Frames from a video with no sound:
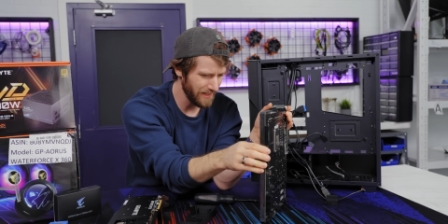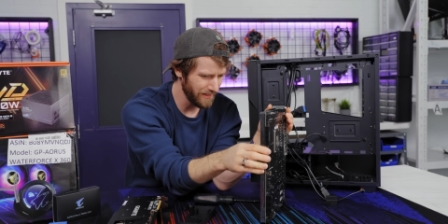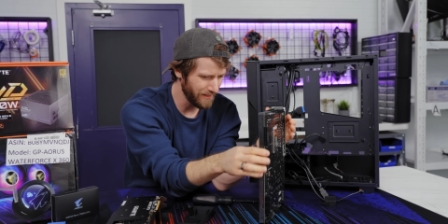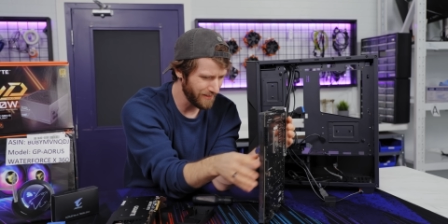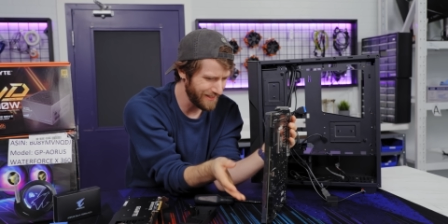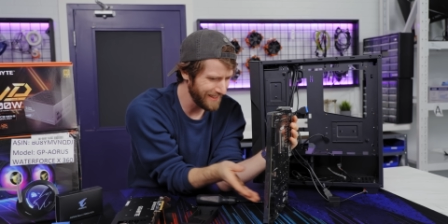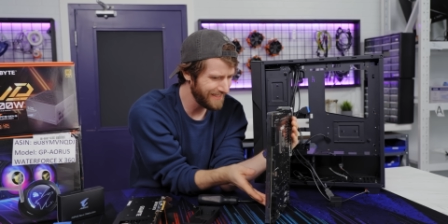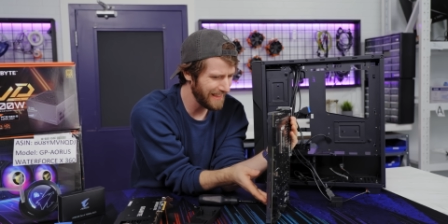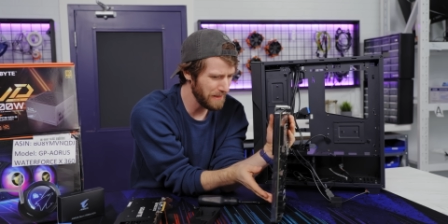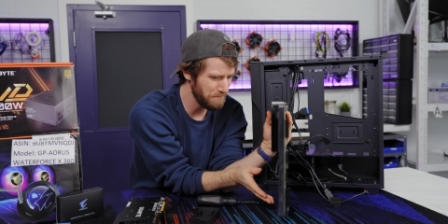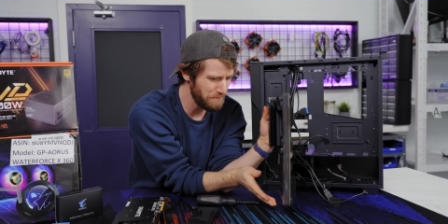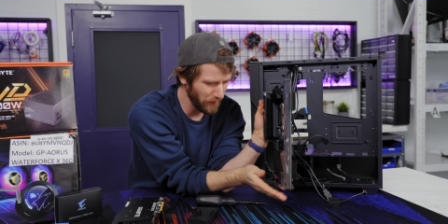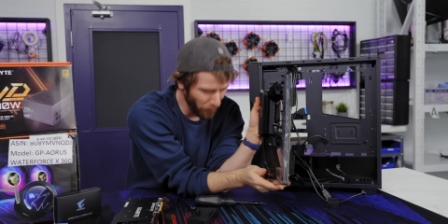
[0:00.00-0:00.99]
is, did they
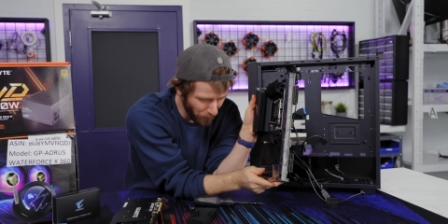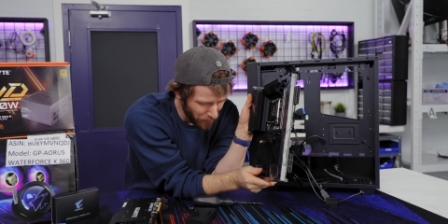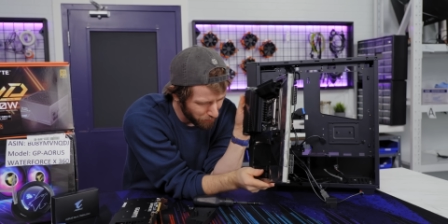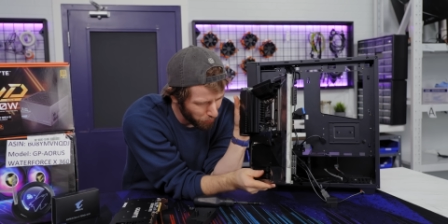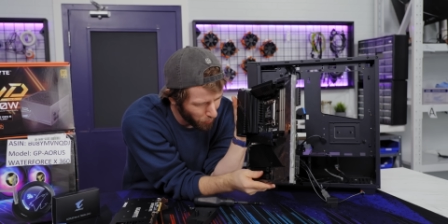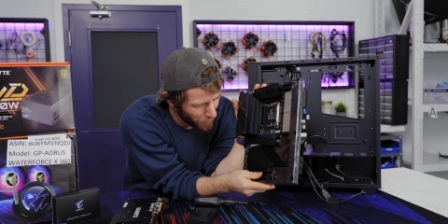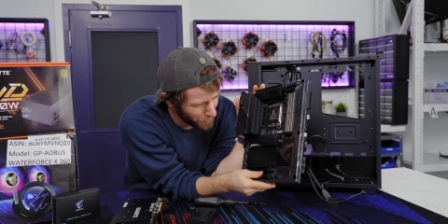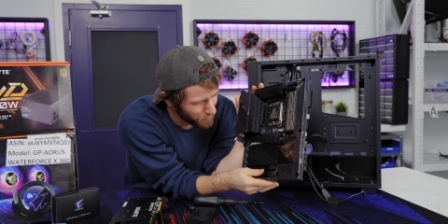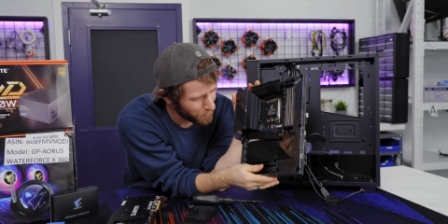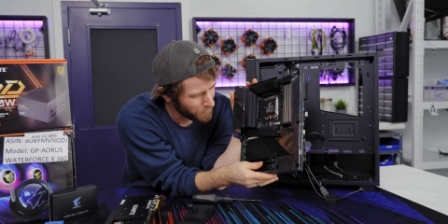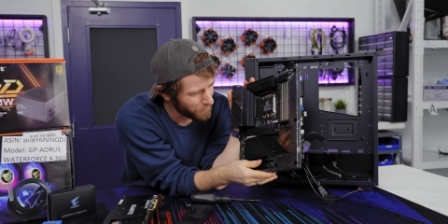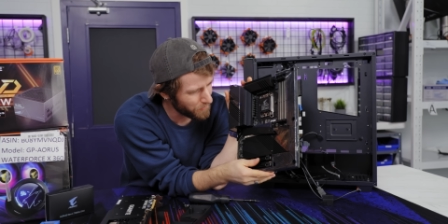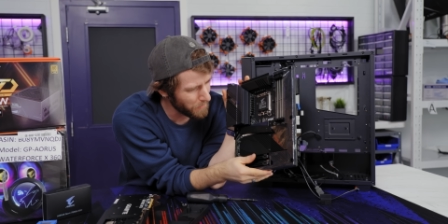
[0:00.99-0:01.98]
build this board
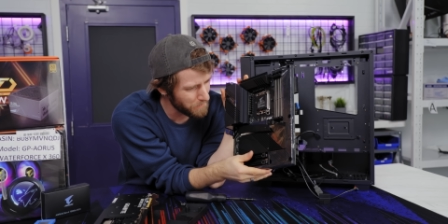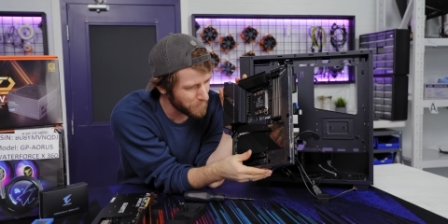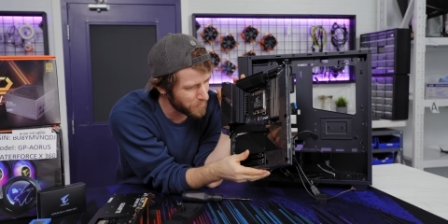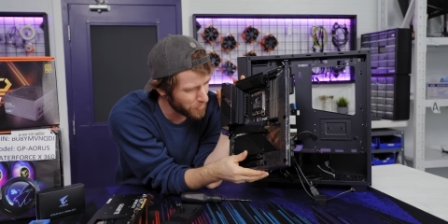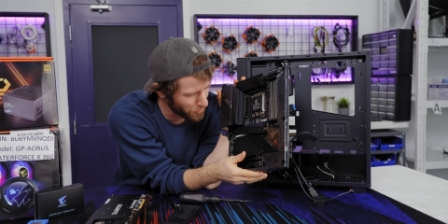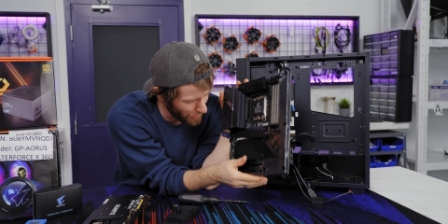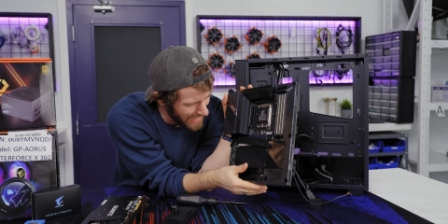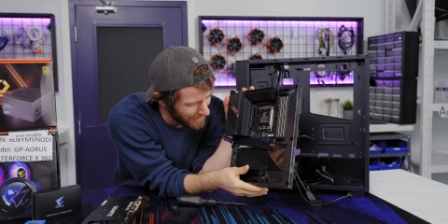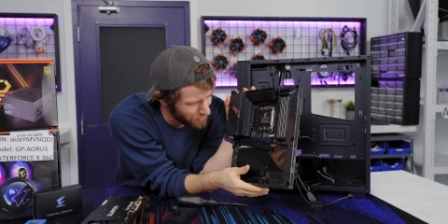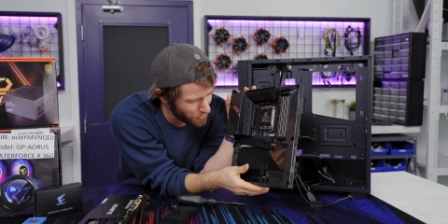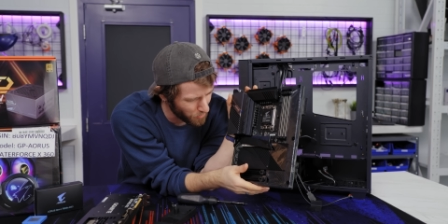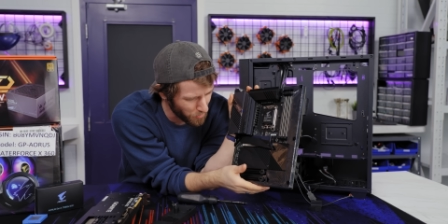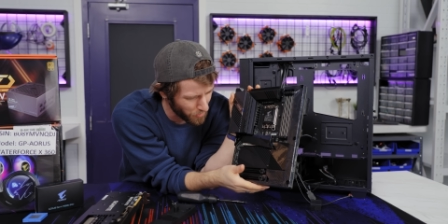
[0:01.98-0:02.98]
from
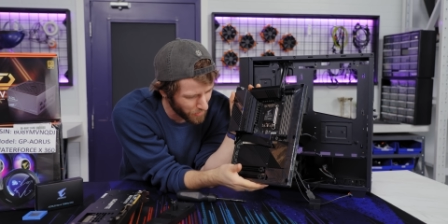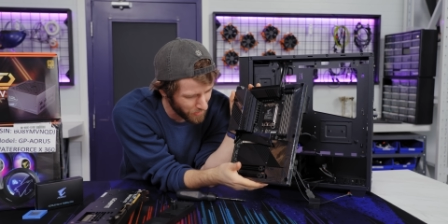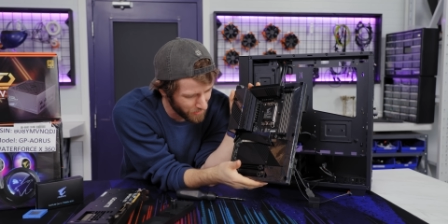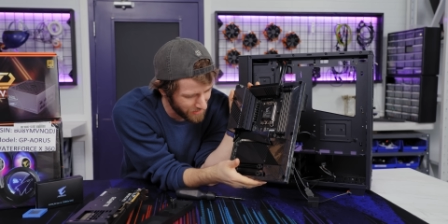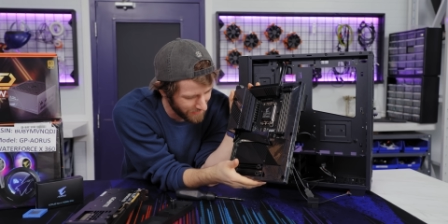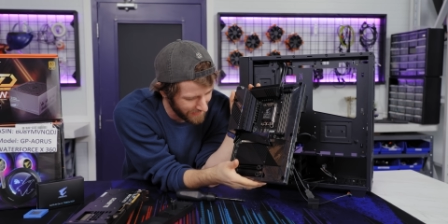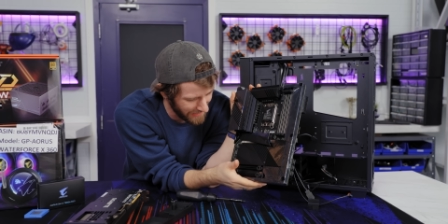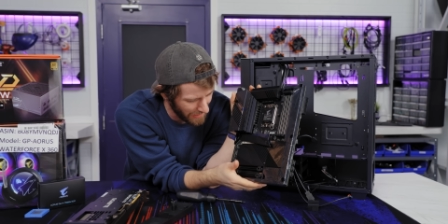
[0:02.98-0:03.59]
scratch, or did they